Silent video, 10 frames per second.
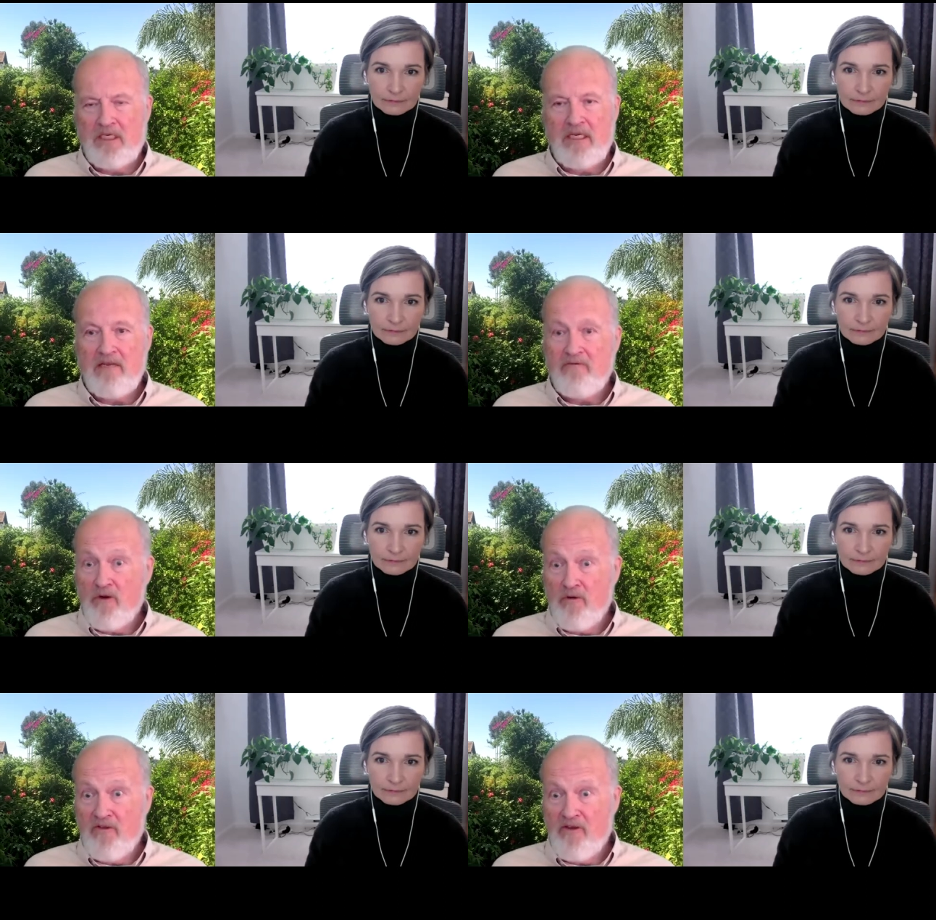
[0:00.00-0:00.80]
Speaker 1: didn't even
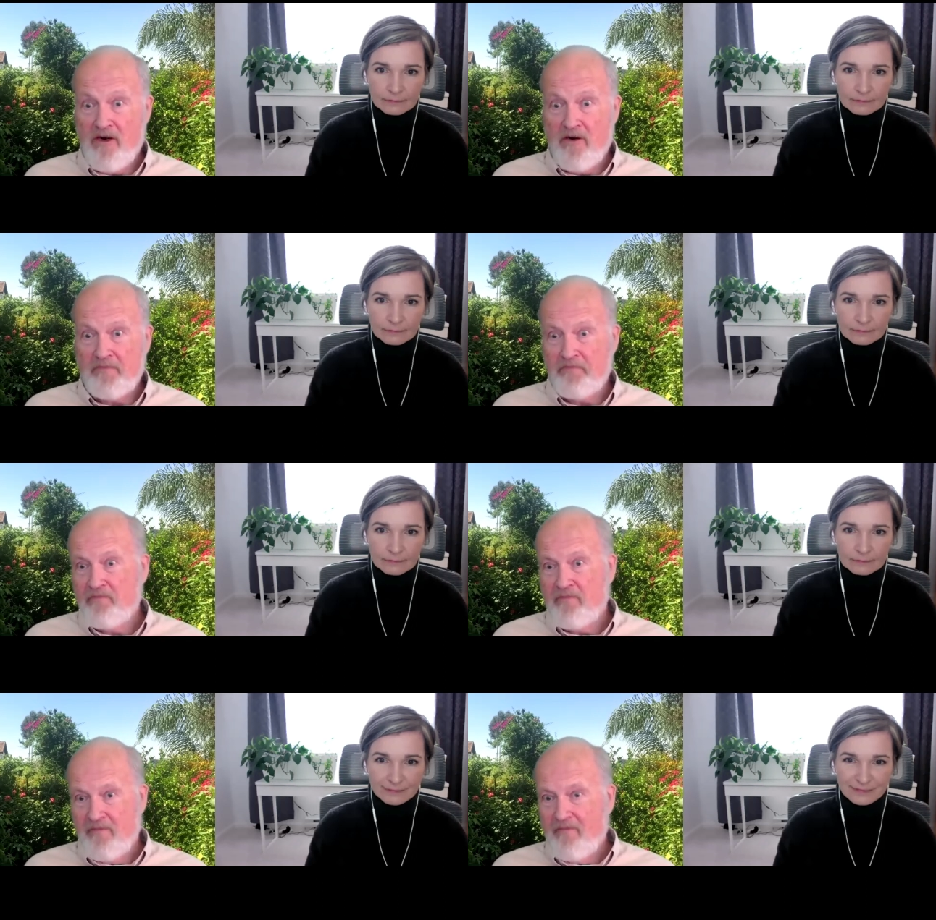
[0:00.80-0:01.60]
know were there
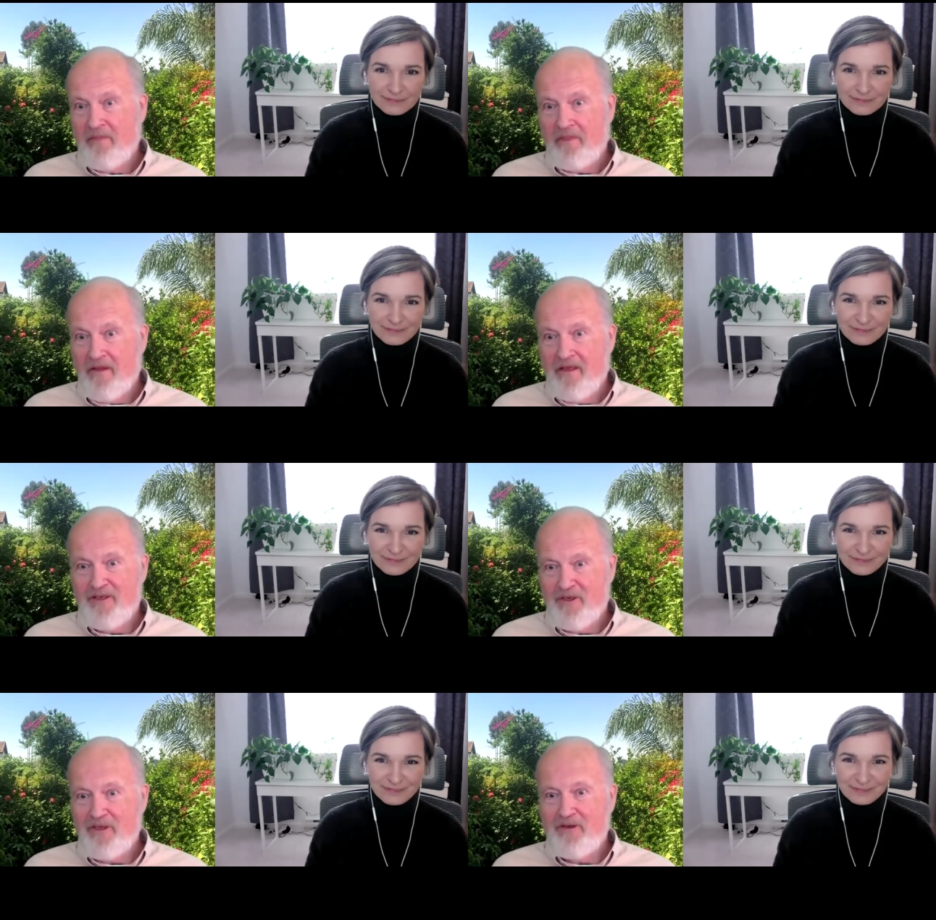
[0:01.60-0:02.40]

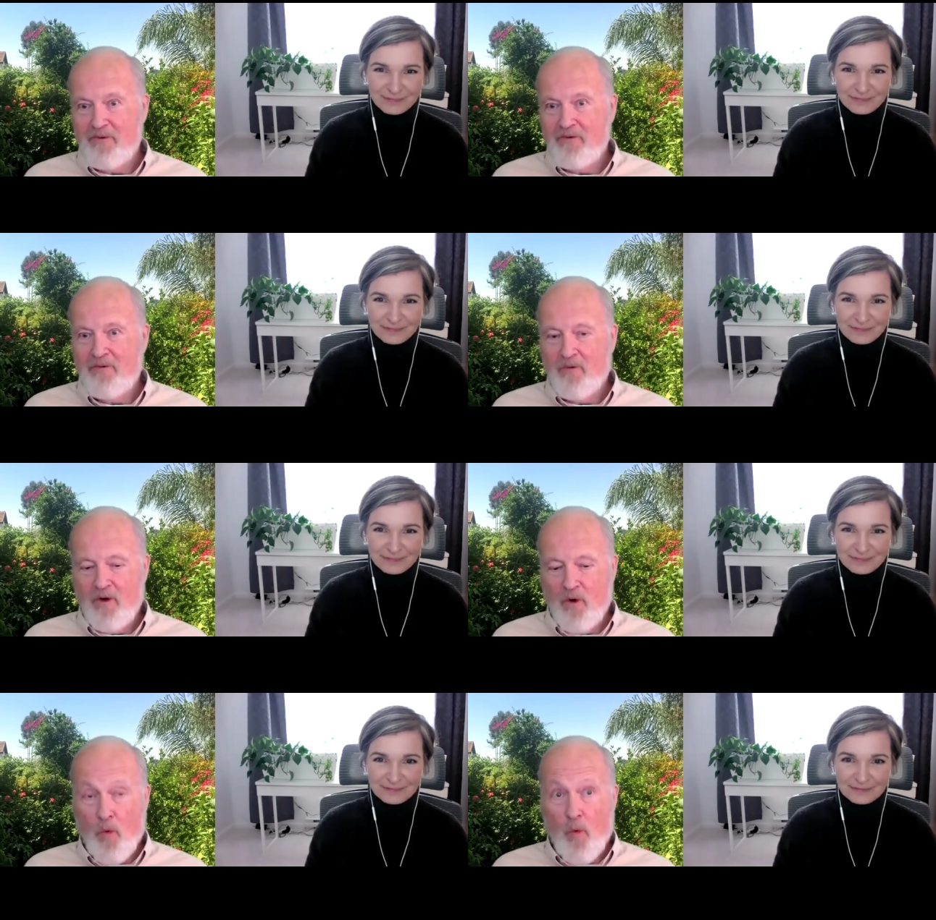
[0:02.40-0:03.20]
until you
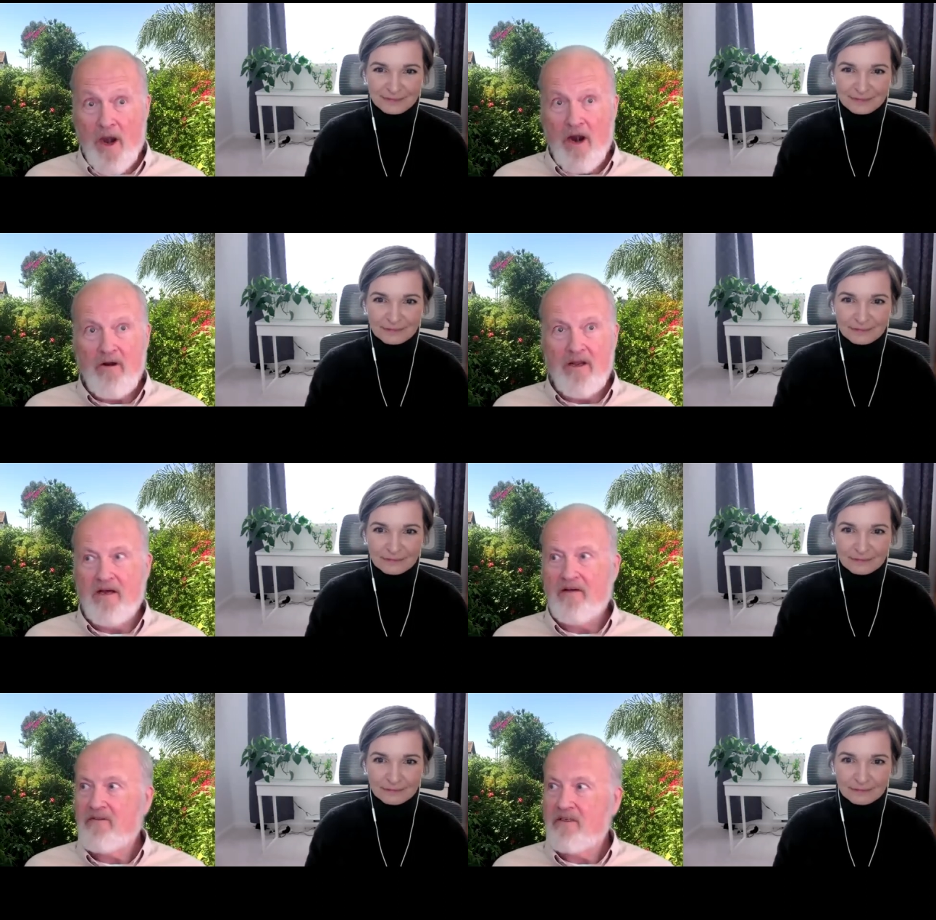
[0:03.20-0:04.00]
were aware
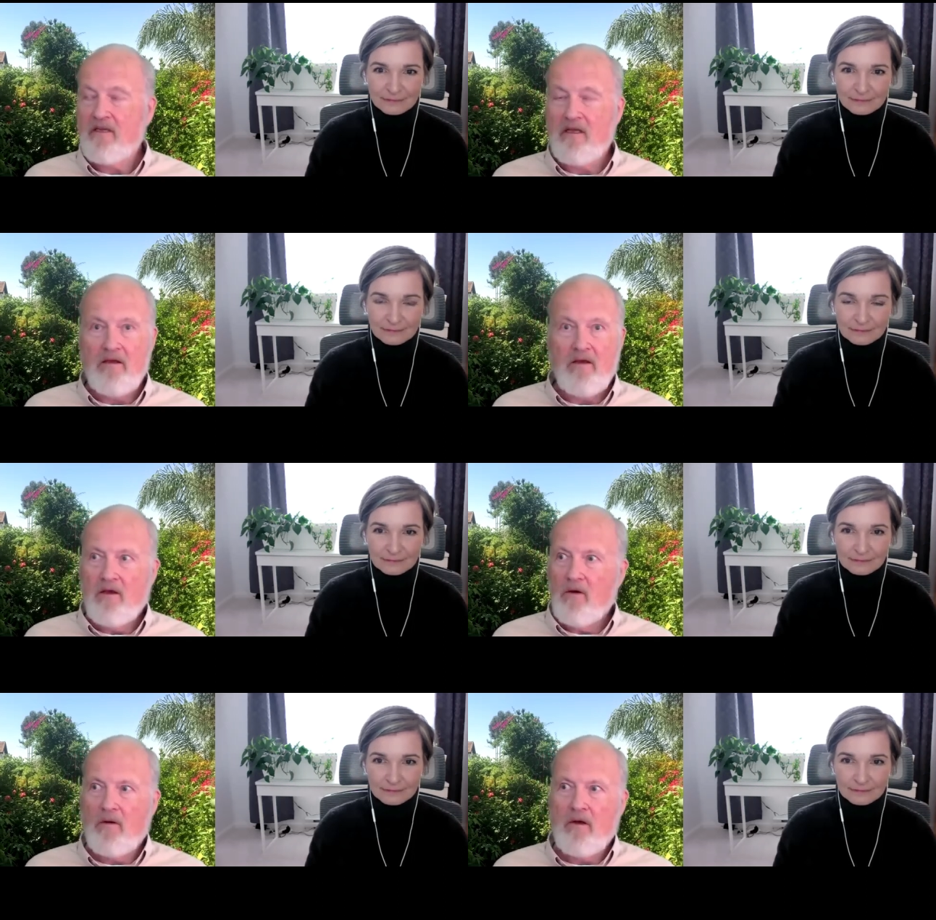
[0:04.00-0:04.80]
enough to say,
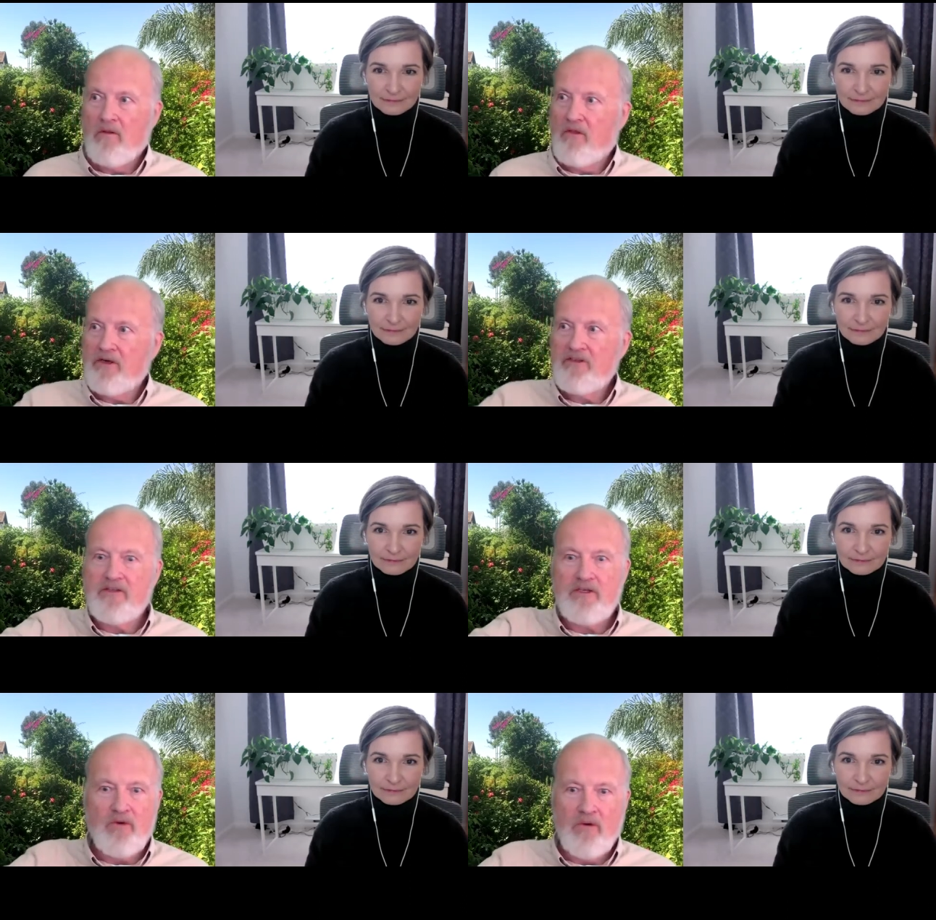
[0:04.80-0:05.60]
well, there's
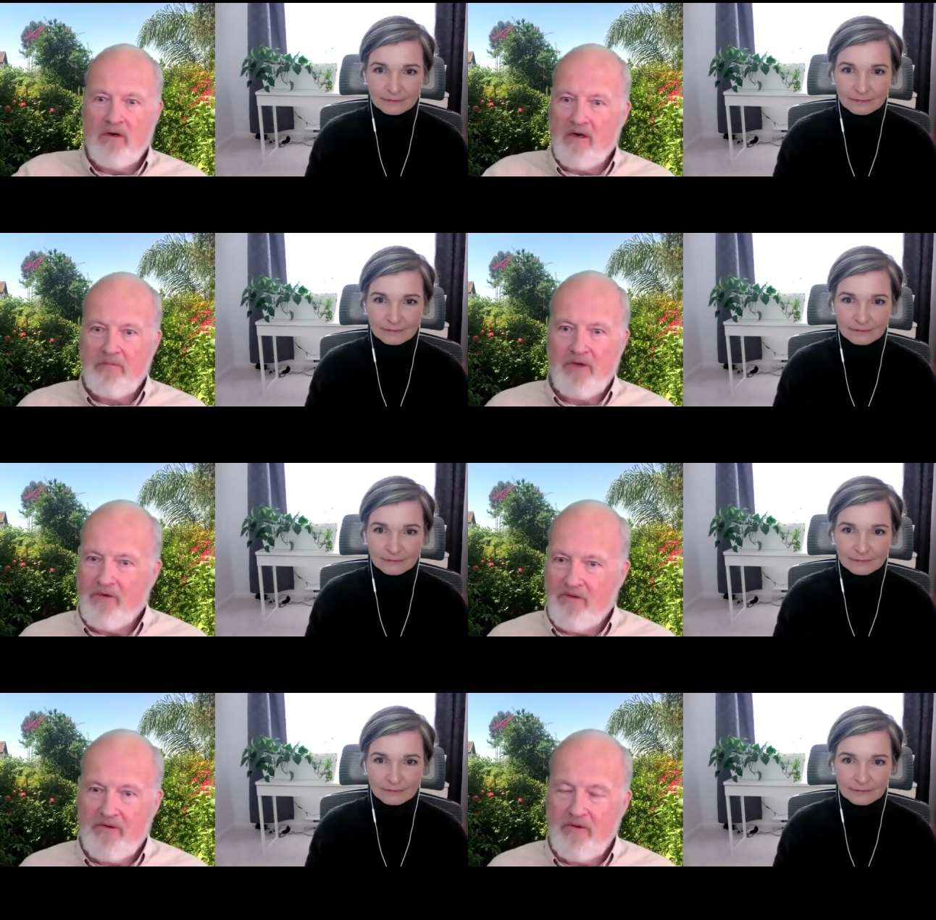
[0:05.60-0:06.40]
the door. I'm
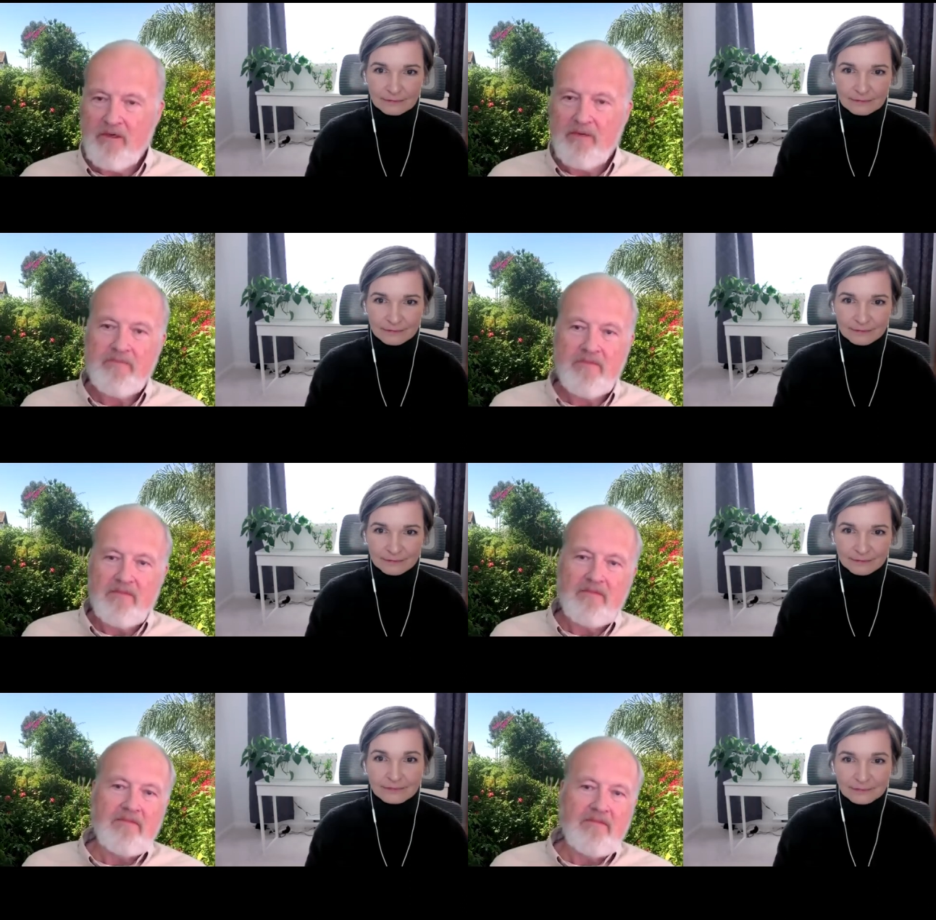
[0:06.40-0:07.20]
going through
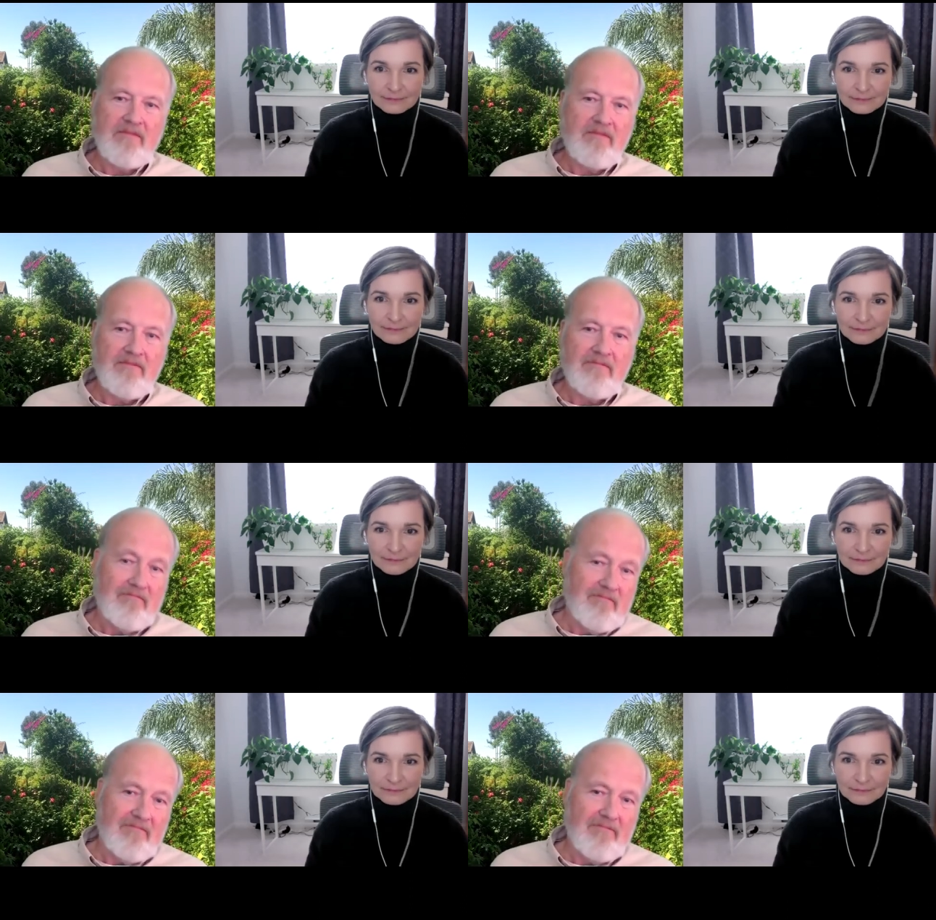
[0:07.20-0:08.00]

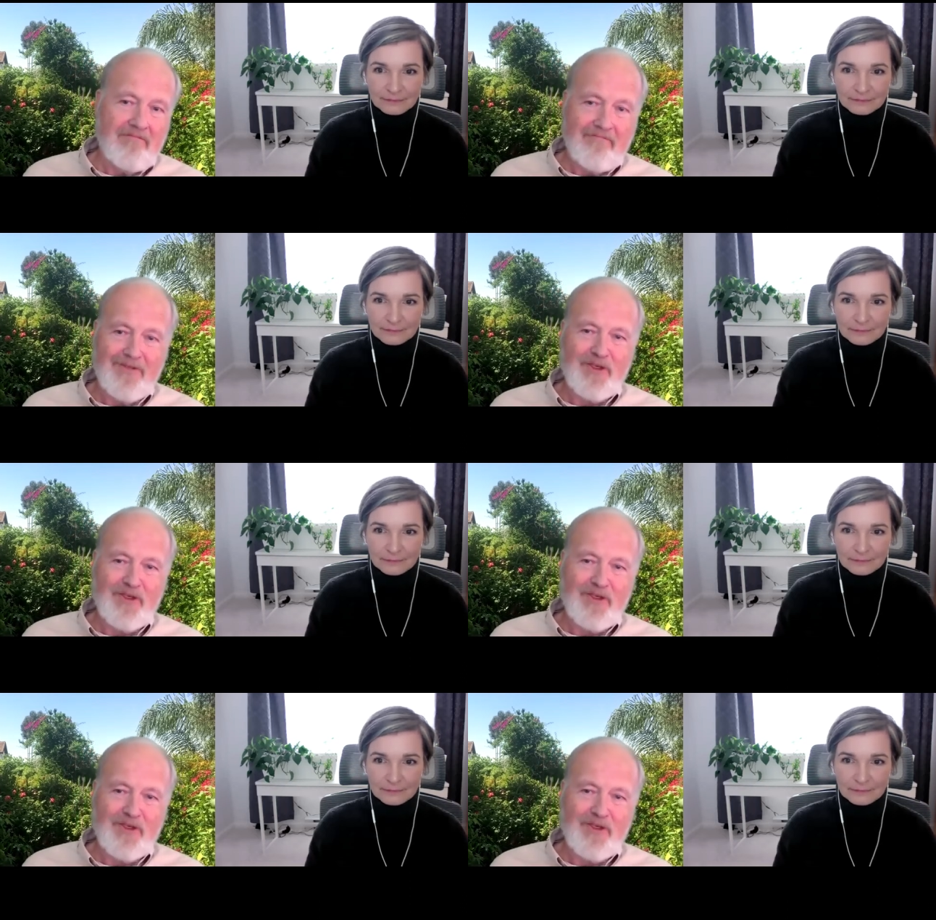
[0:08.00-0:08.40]
it.